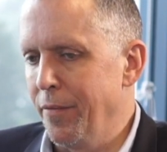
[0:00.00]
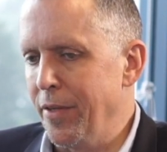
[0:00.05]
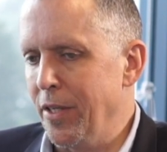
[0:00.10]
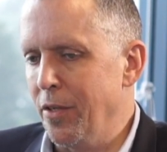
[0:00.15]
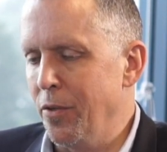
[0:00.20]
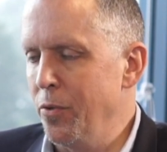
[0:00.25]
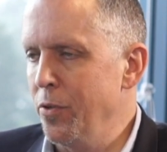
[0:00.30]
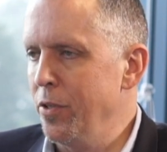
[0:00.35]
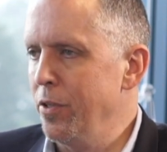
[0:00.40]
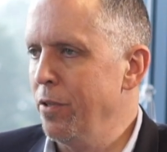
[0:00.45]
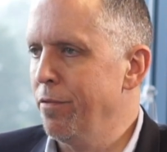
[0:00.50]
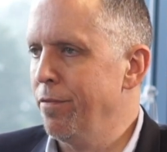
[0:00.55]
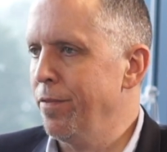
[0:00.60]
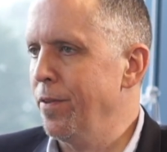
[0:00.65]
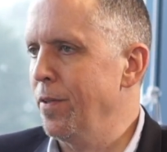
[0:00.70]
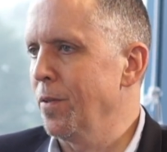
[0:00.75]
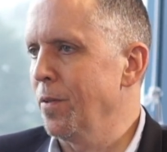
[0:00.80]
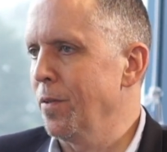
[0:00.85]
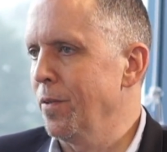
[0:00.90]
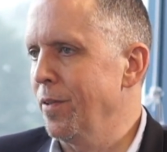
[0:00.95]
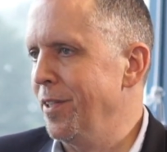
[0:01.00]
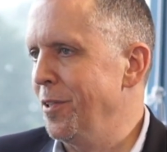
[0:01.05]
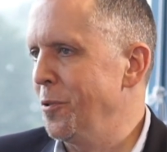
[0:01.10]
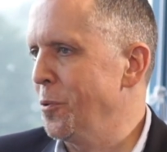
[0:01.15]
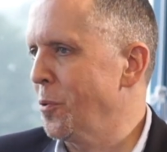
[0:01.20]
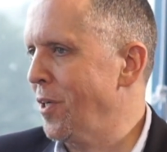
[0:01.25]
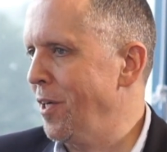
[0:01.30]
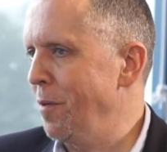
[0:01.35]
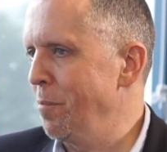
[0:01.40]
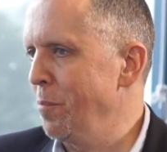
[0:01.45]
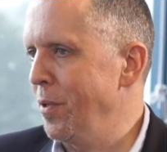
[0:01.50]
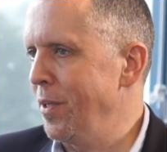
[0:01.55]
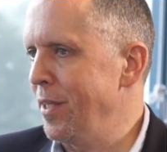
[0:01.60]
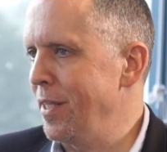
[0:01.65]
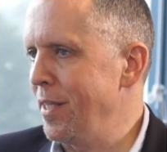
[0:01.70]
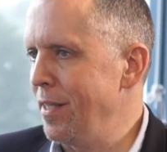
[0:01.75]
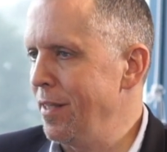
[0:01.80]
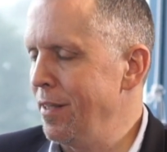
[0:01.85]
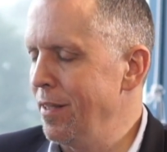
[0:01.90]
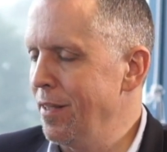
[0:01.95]
I mean, who do you feel that your
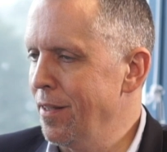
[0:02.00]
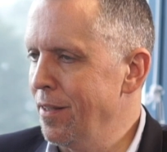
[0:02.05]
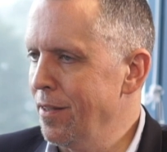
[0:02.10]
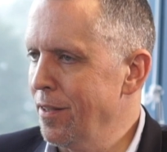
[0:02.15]
company